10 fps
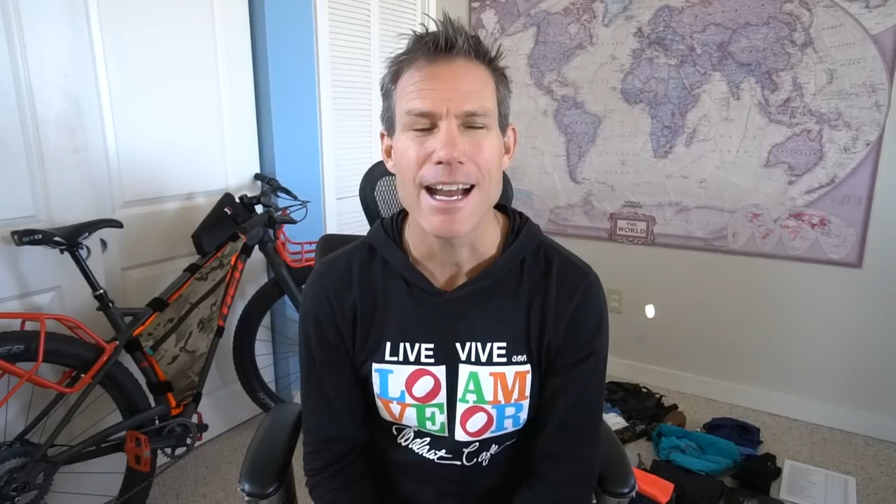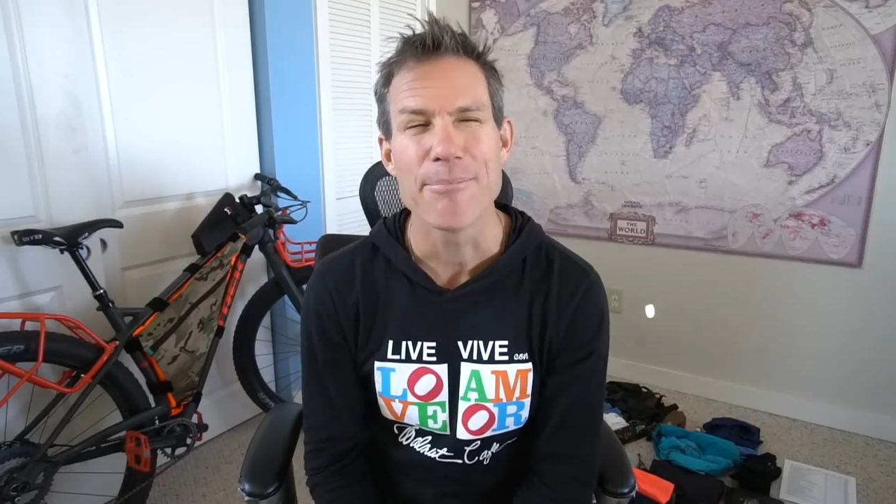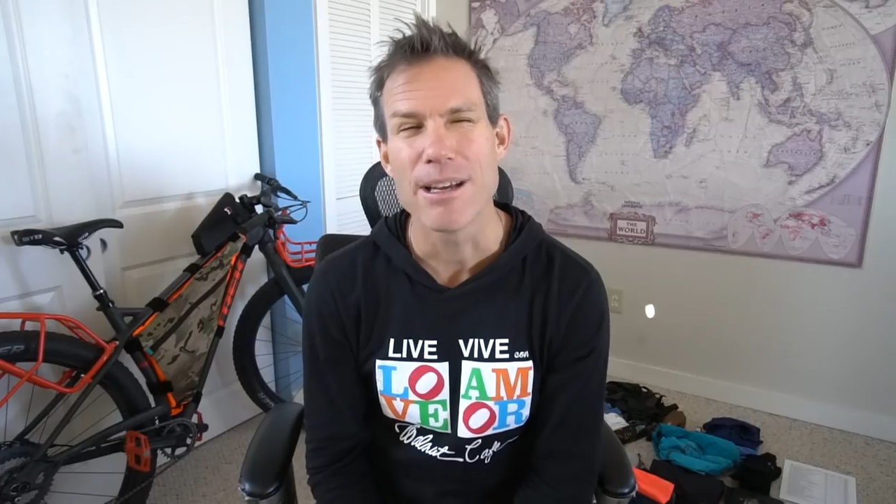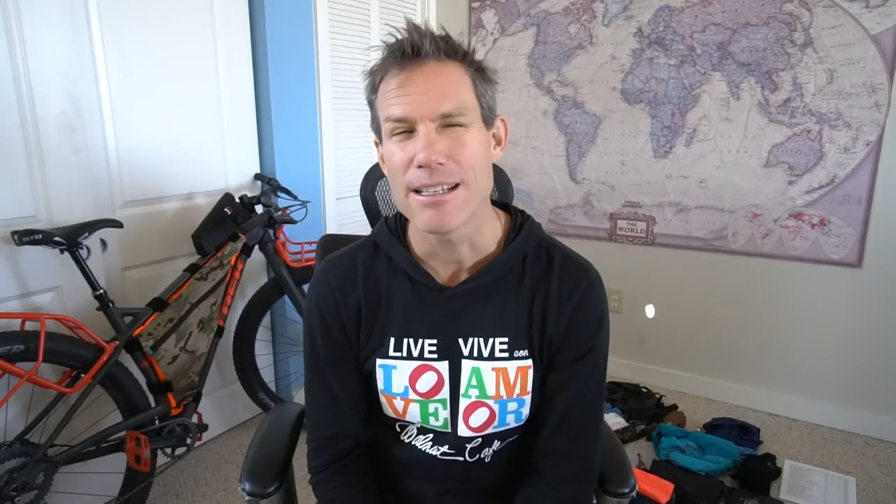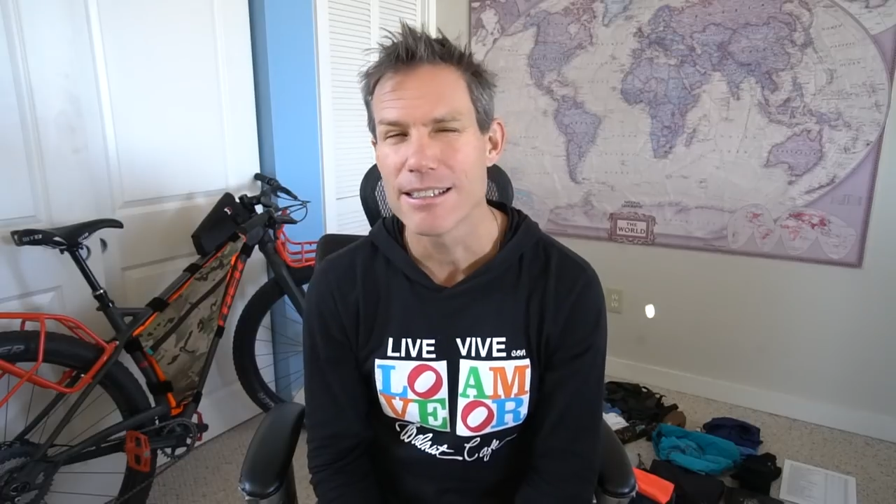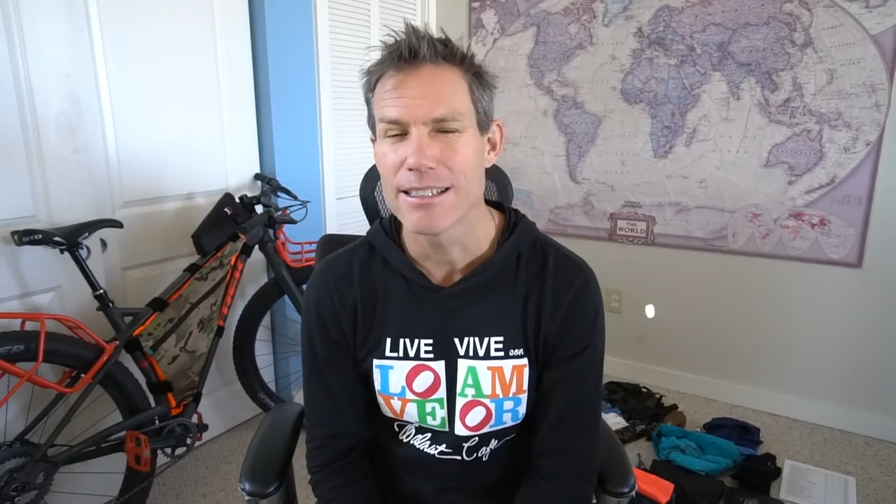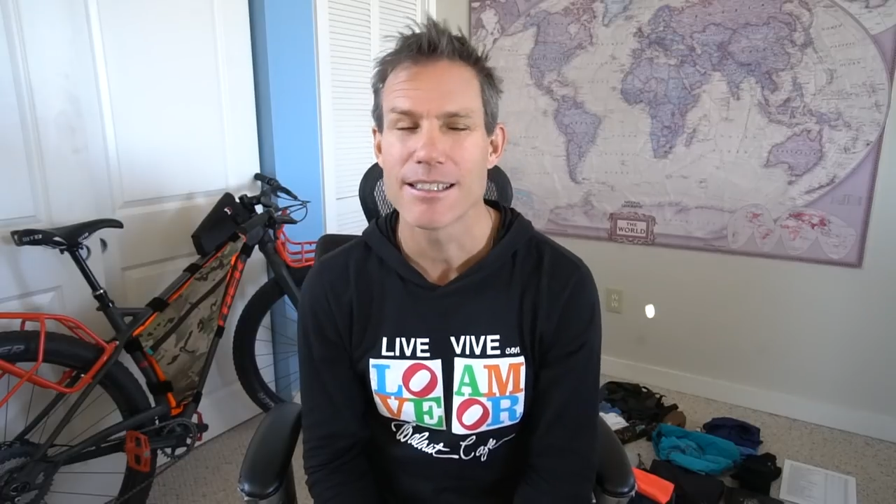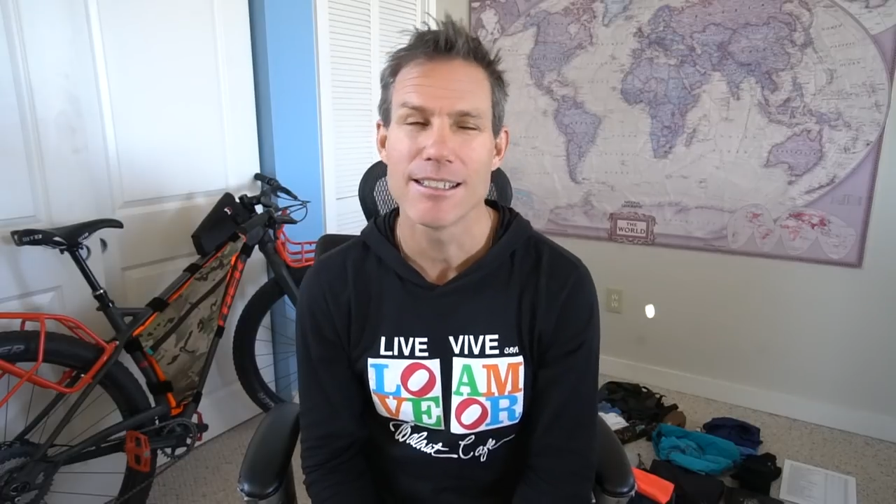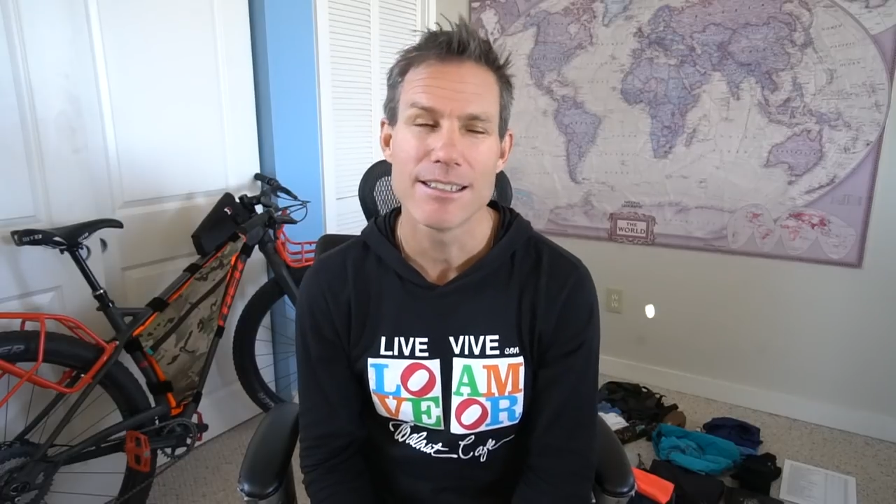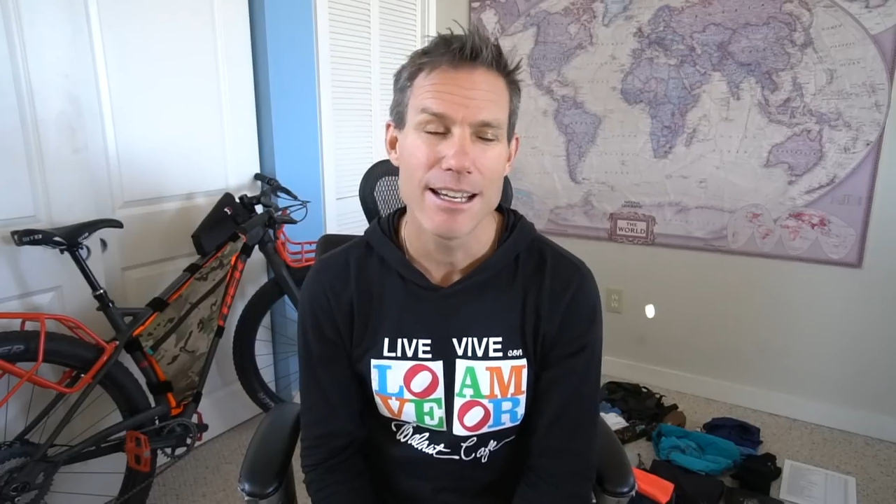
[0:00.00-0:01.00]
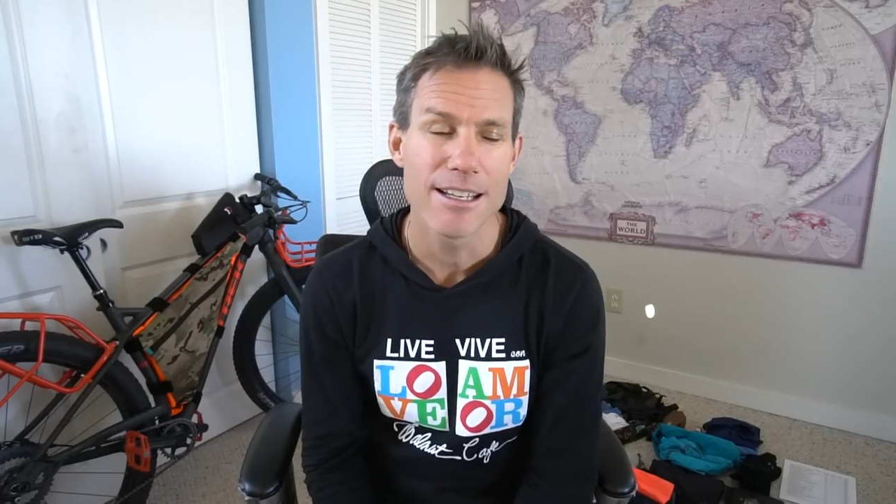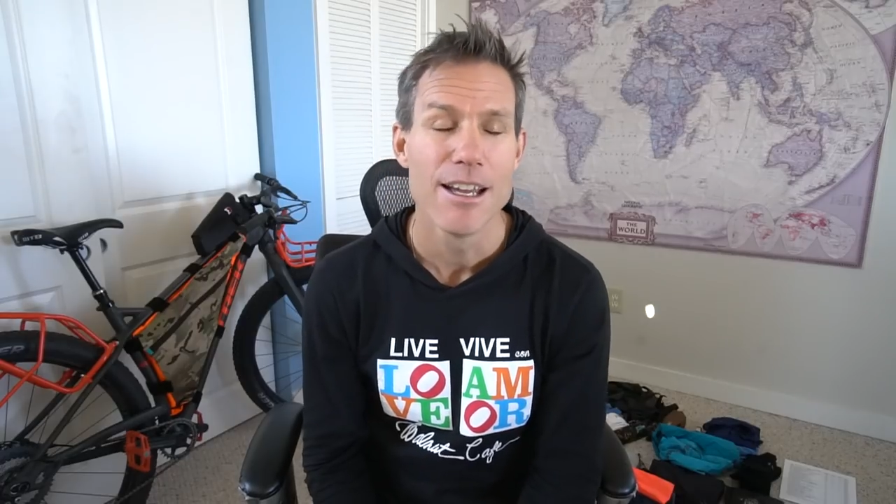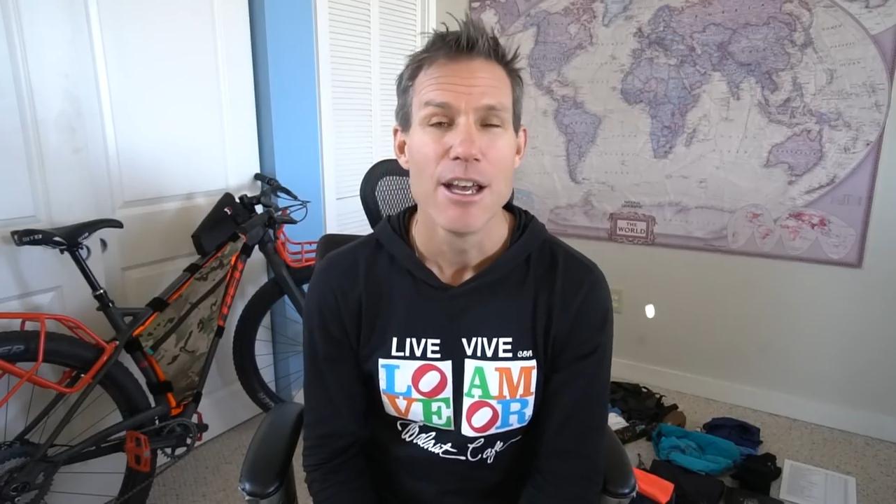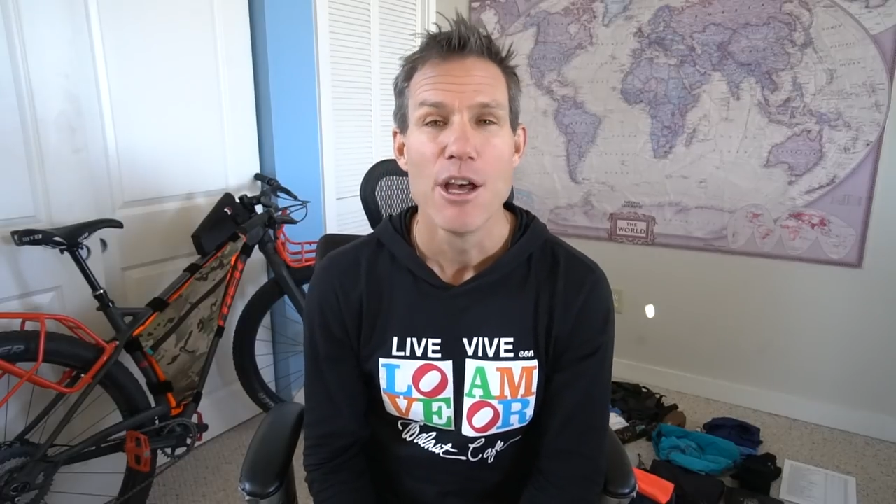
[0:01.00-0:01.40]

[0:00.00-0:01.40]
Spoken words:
I'm guessing it's gonna take